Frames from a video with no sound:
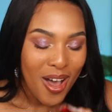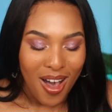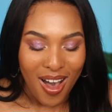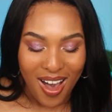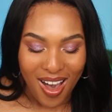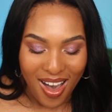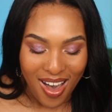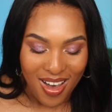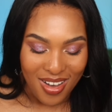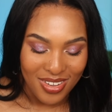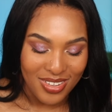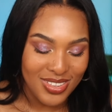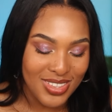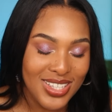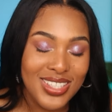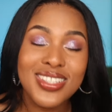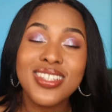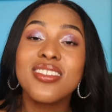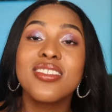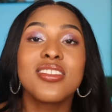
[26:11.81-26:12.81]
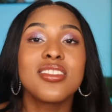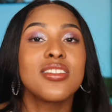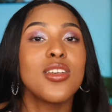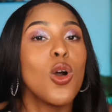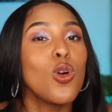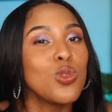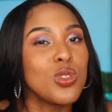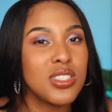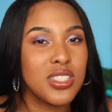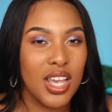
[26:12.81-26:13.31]
Oh, this is
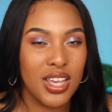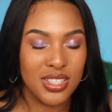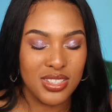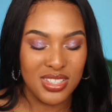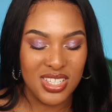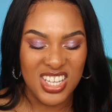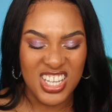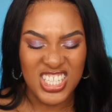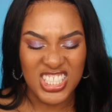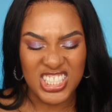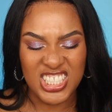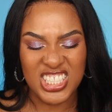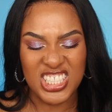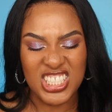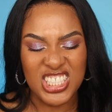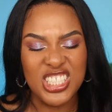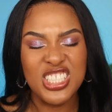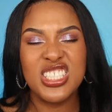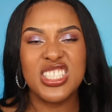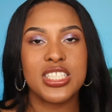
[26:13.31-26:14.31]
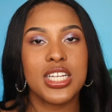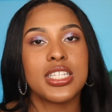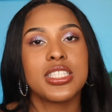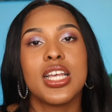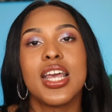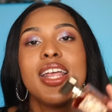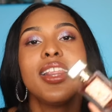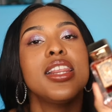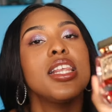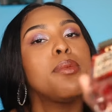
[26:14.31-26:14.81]
so sexy. It's so sexy.
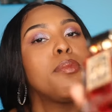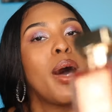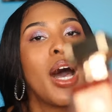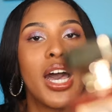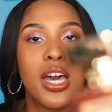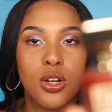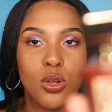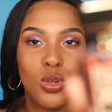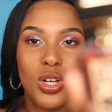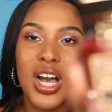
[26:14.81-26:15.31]
In the bottle.